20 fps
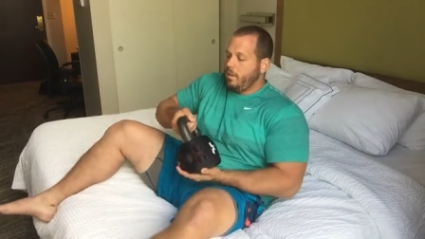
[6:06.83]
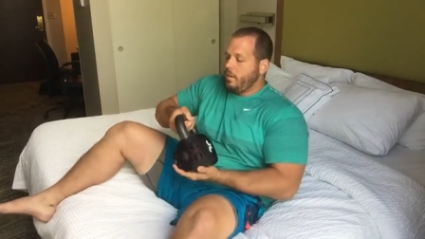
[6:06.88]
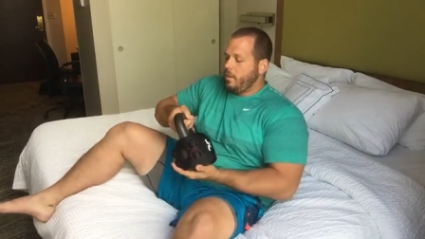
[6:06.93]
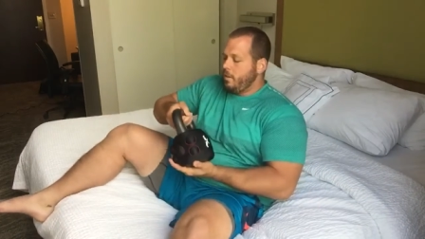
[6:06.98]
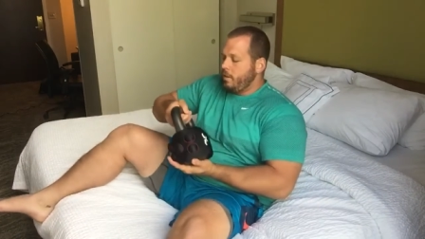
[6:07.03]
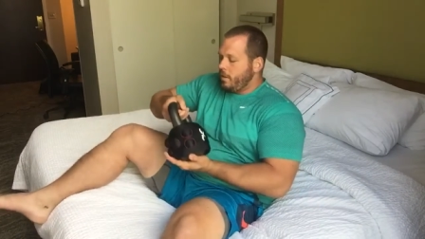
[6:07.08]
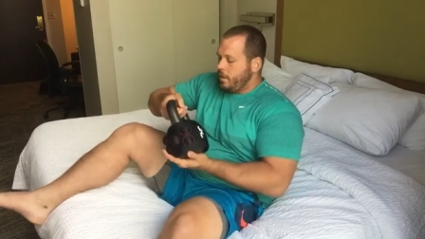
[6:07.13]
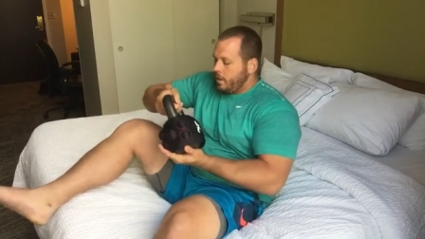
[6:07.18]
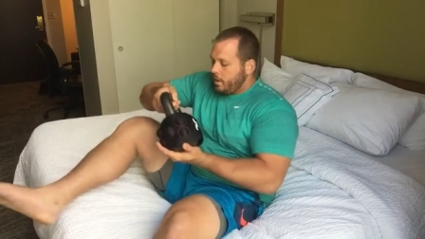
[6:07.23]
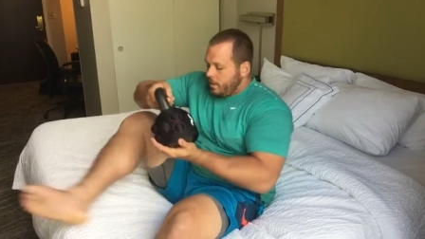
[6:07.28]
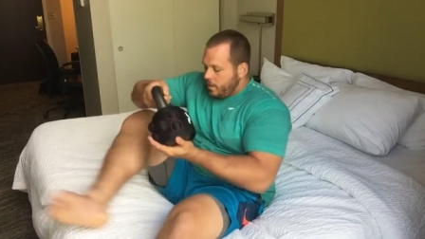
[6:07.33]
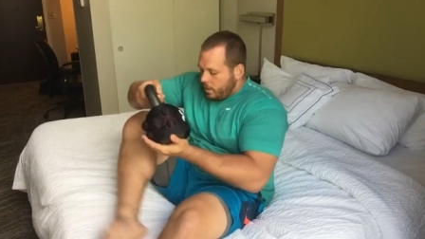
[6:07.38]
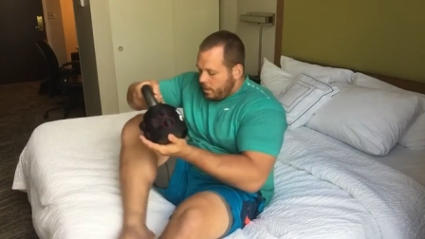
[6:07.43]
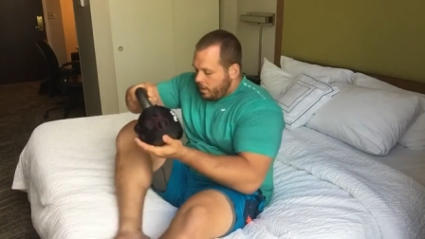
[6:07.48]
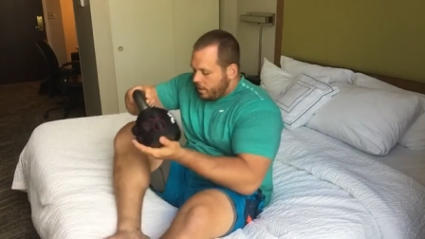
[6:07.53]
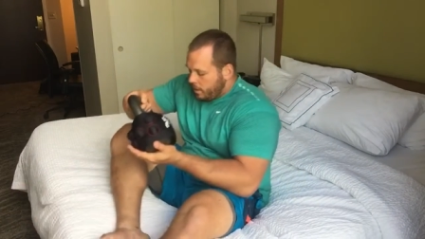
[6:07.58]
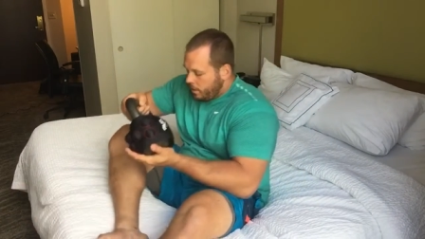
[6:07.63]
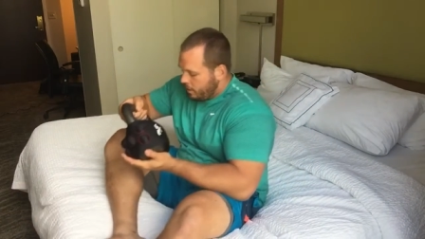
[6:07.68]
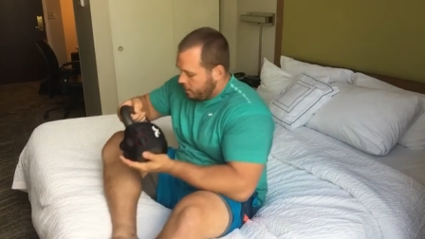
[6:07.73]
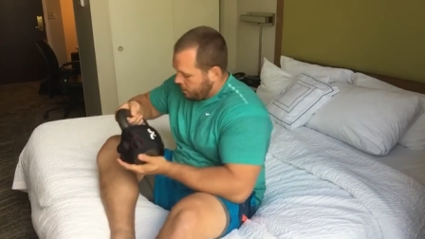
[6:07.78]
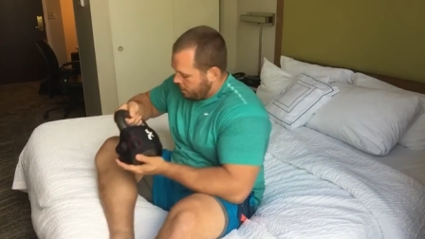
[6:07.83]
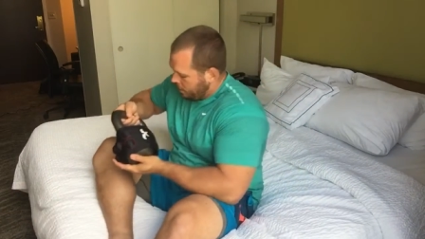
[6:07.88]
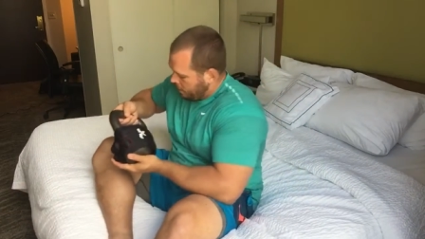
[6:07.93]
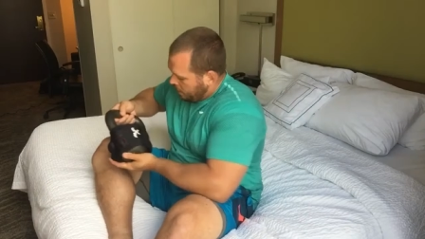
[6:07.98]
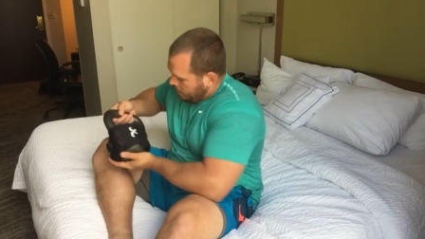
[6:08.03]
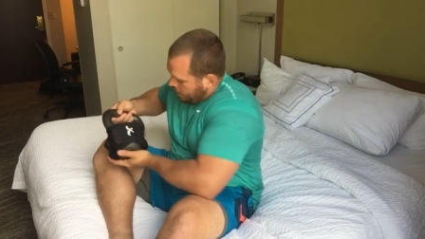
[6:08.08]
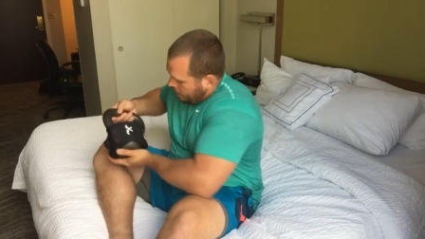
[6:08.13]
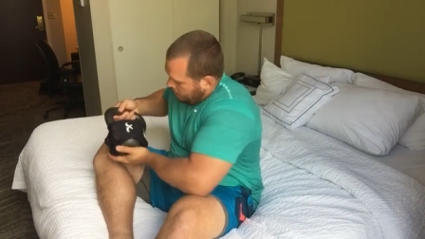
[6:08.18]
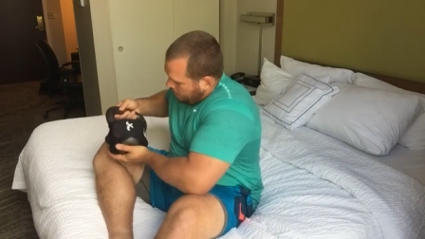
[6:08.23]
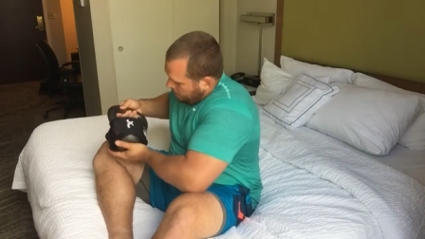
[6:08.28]
is you just sit here
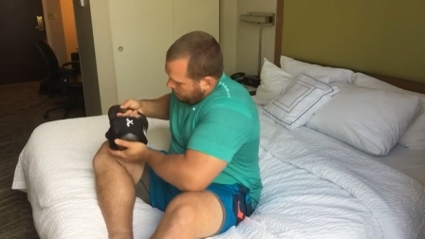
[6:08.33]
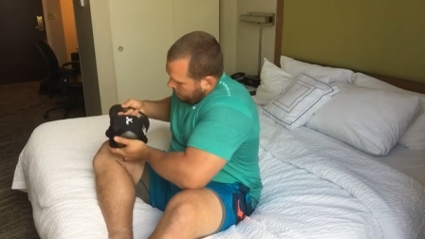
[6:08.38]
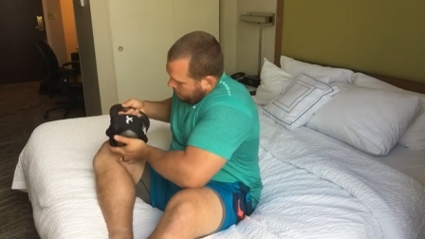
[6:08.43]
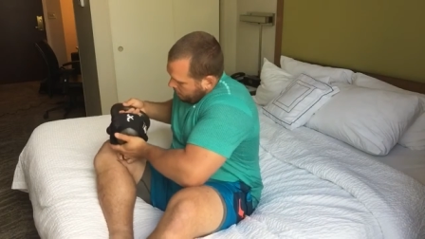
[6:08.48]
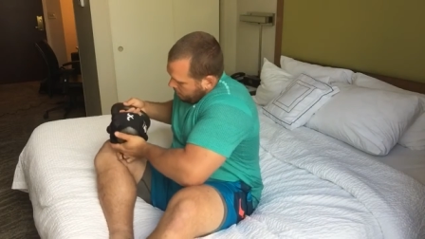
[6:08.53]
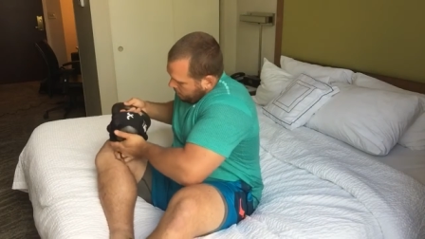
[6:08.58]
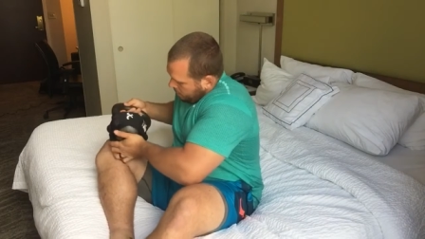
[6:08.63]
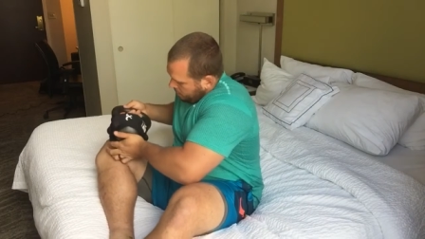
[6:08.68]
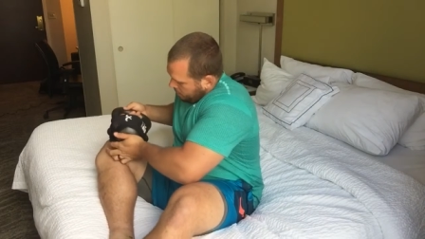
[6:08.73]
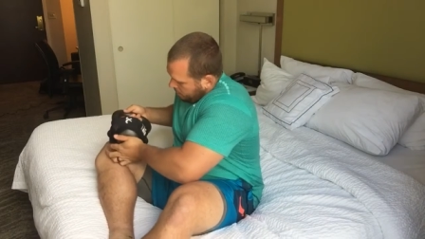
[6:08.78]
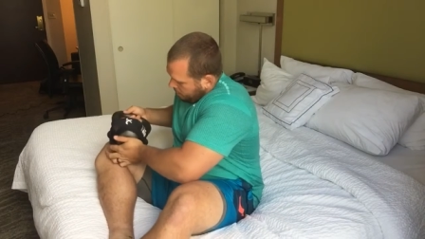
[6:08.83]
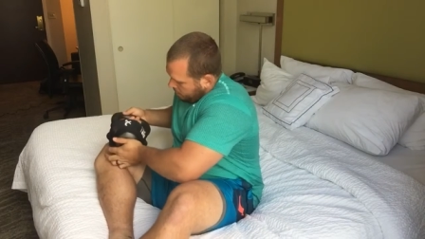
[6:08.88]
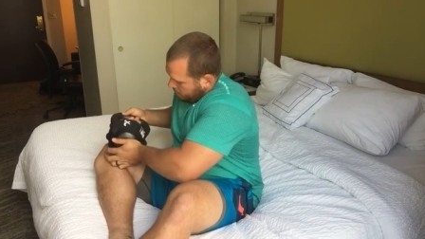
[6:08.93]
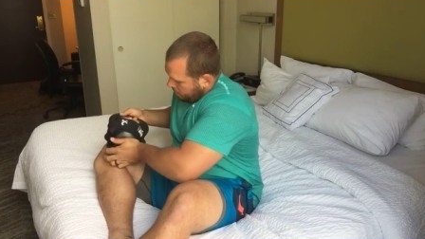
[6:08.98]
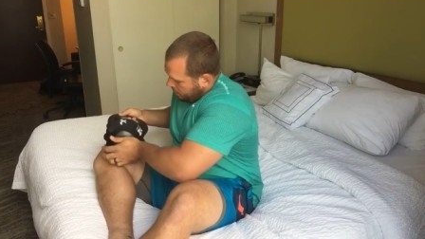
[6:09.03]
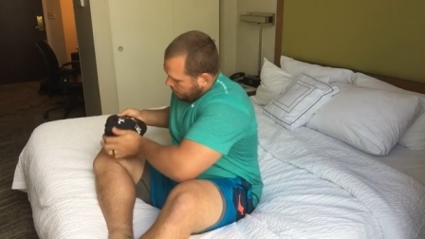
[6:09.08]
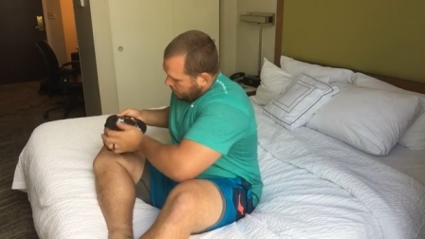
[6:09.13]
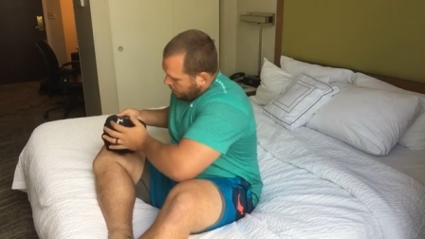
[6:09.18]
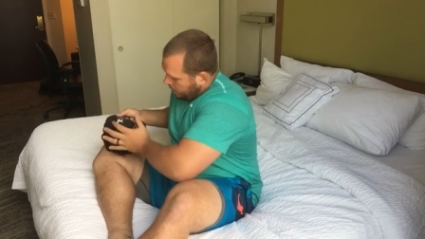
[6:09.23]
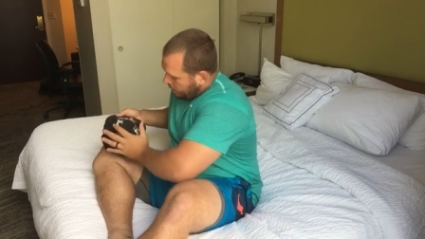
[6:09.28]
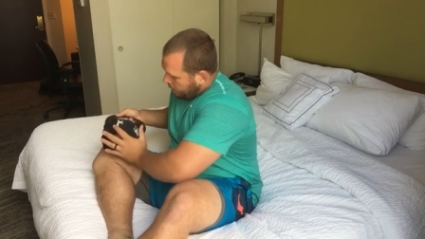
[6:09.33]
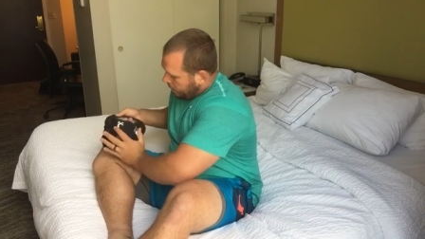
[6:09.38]
and